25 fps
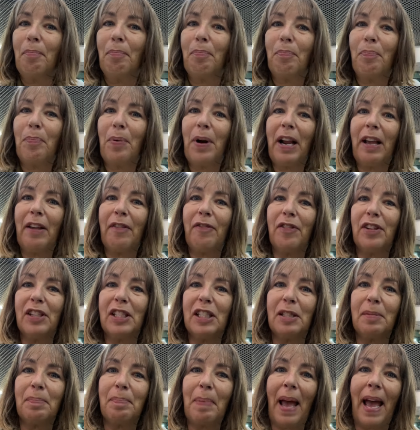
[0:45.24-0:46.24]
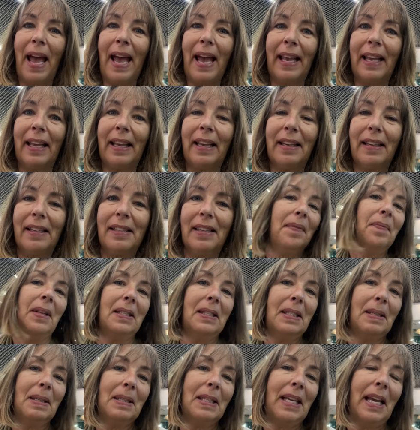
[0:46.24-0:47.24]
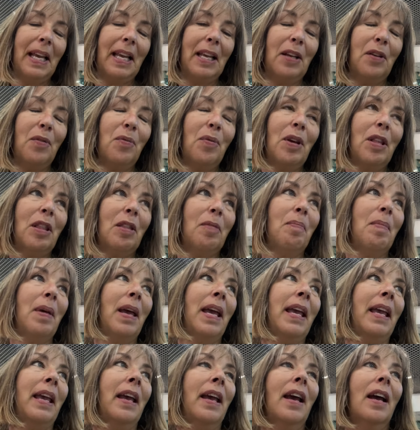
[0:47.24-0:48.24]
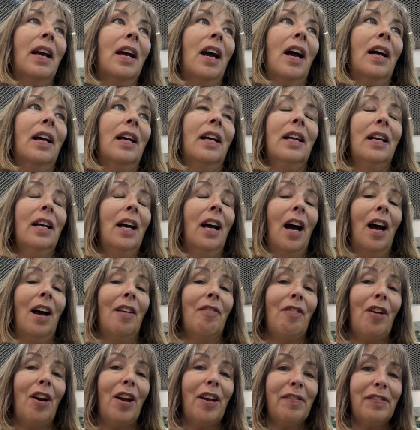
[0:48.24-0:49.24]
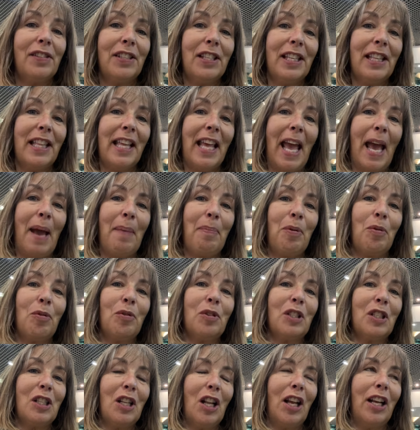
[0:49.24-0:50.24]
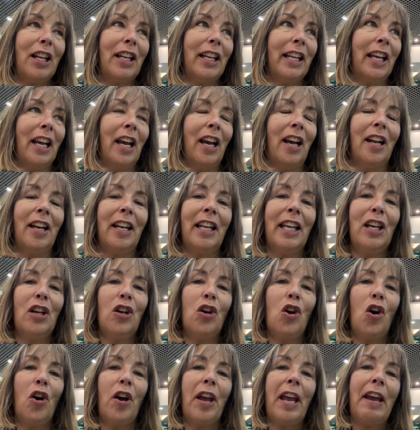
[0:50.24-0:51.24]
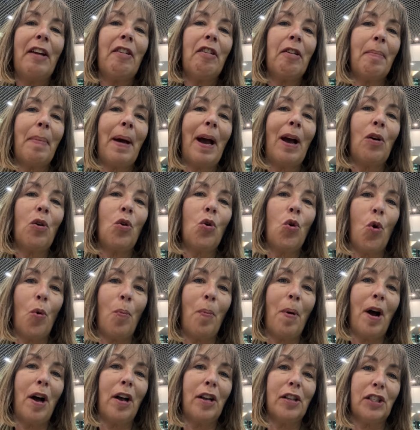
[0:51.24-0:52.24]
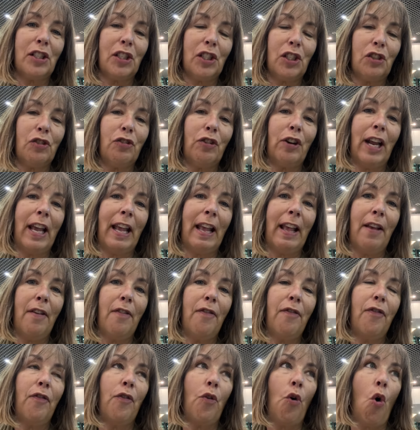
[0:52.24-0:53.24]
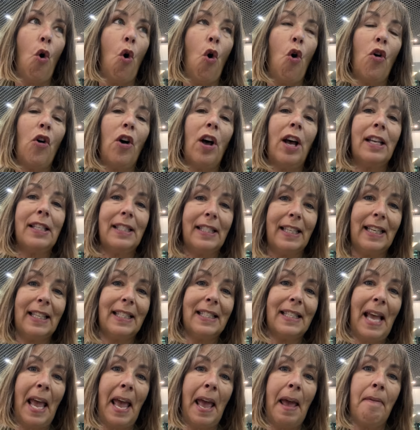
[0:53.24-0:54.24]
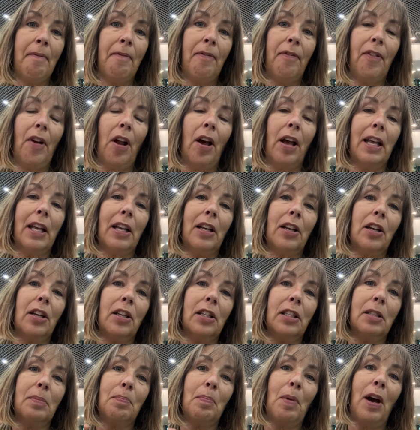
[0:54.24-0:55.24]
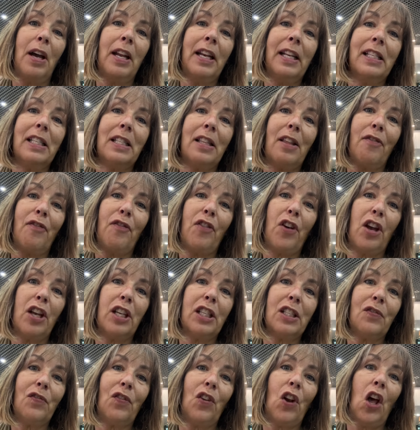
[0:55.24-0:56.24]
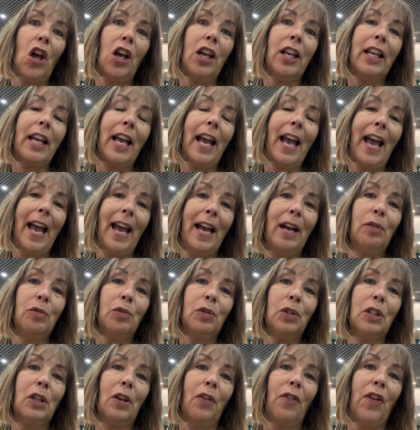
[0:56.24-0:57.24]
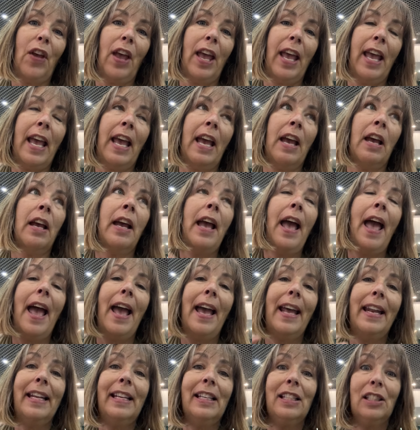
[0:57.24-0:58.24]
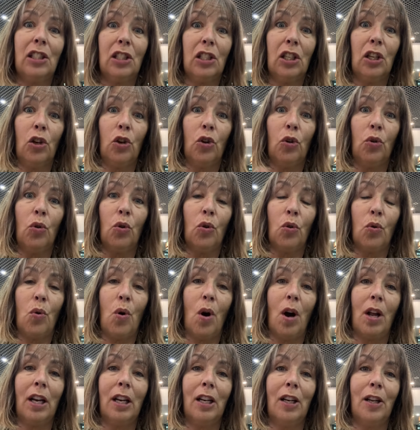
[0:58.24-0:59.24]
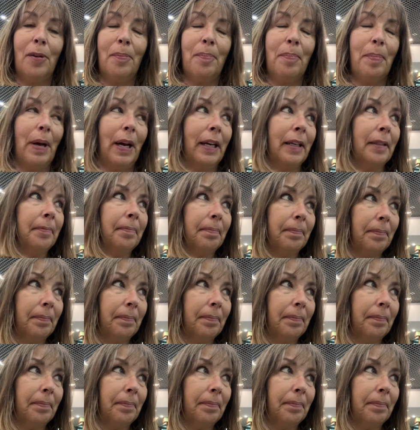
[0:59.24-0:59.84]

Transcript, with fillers: breakfast bag to take with me. Arrived at the airport slightly early, got here about quarter past three for a 6am flight because mine is the first flight out of here heading to Kuala Lumpur